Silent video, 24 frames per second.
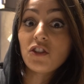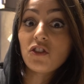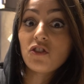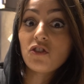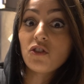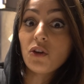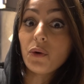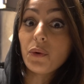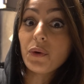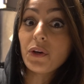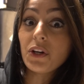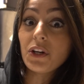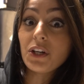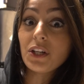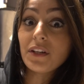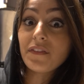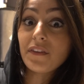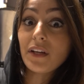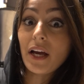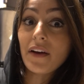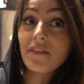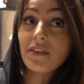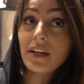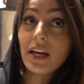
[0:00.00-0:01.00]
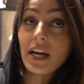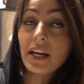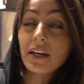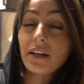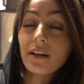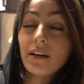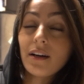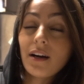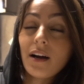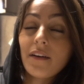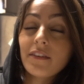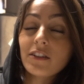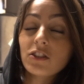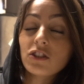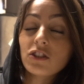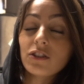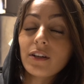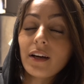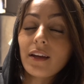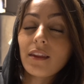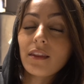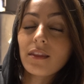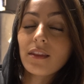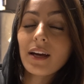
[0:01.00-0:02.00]
is so good. If you haven't had Cava,
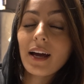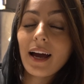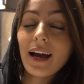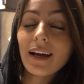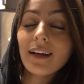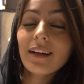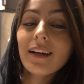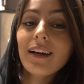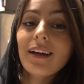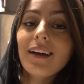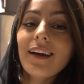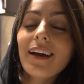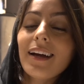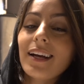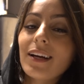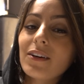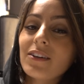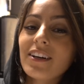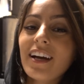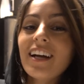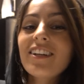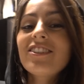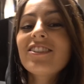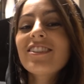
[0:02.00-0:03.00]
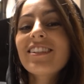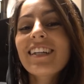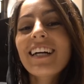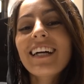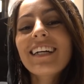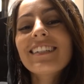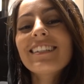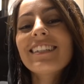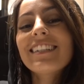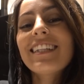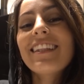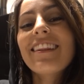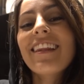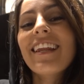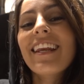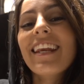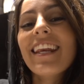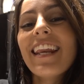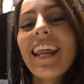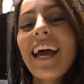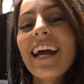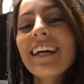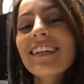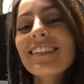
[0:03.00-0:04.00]
try that. And I'll catch you guys in the
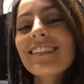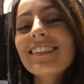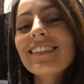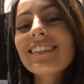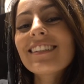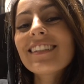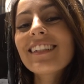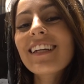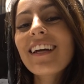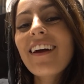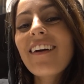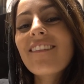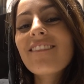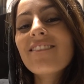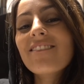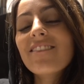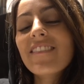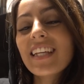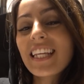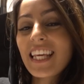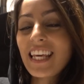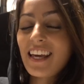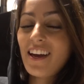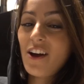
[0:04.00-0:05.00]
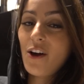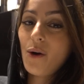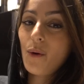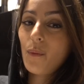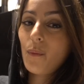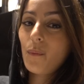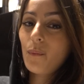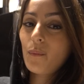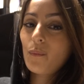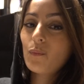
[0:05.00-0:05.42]
next video.